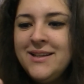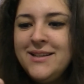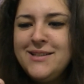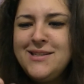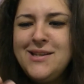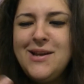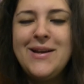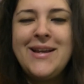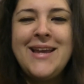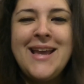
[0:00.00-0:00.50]

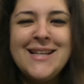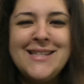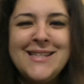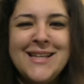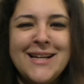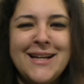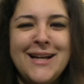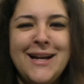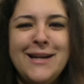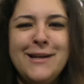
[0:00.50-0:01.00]
So I guess
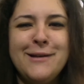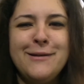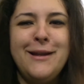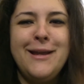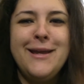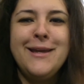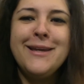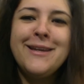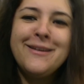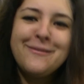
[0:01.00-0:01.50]
that kind of,
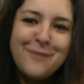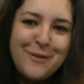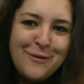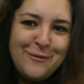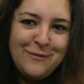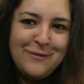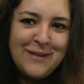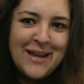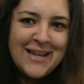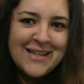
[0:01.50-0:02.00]
like,
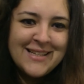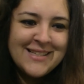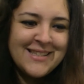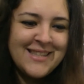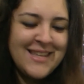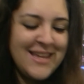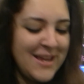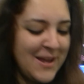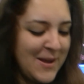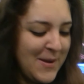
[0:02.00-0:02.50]
reflects
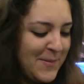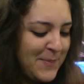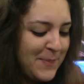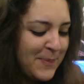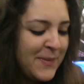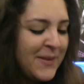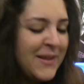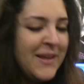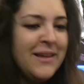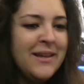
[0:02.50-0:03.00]

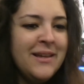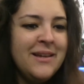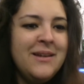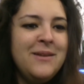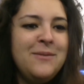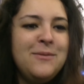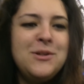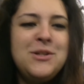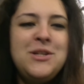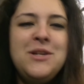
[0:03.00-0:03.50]
the,
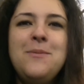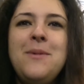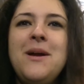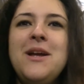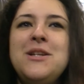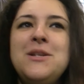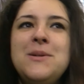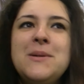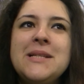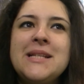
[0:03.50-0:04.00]
what did she
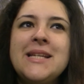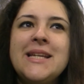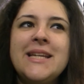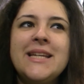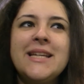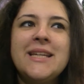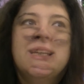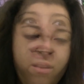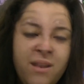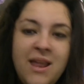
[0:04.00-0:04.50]
wear? She was,
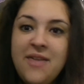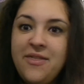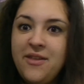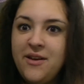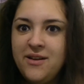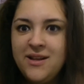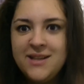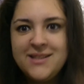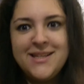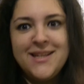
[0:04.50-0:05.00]
like,
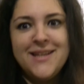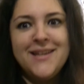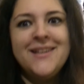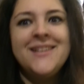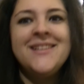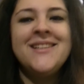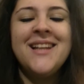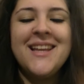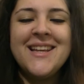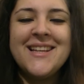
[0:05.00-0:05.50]
leather, that's
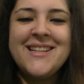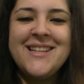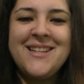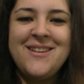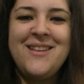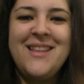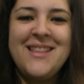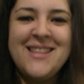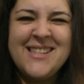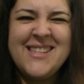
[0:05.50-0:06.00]
it. Like, you
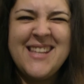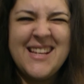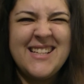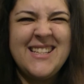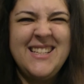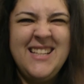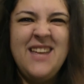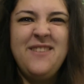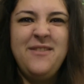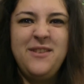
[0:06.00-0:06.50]
know, like, the
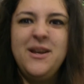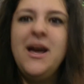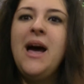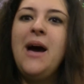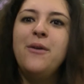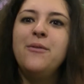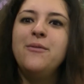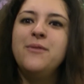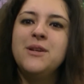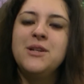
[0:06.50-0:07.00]
sexy leather
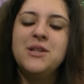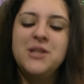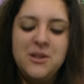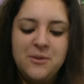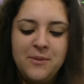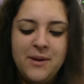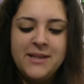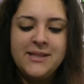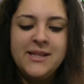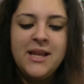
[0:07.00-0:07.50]
outfit
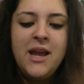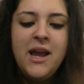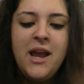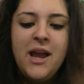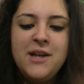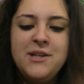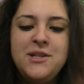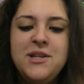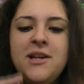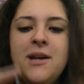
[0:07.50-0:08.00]
she wears.
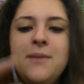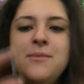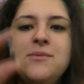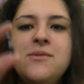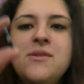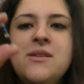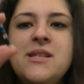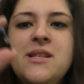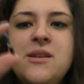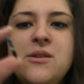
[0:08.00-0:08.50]
And she comes
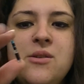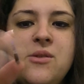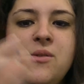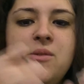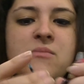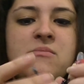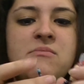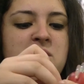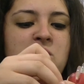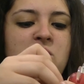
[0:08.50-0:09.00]
with this
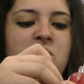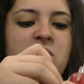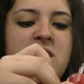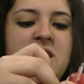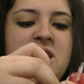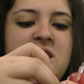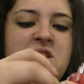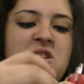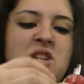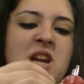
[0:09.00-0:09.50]
little
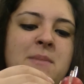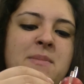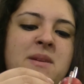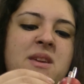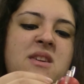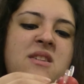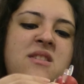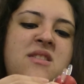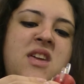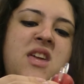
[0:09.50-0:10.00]
swordy
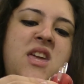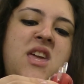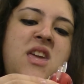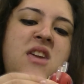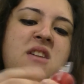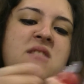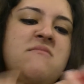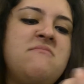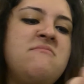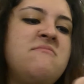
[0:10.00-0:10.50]
jabby thingy.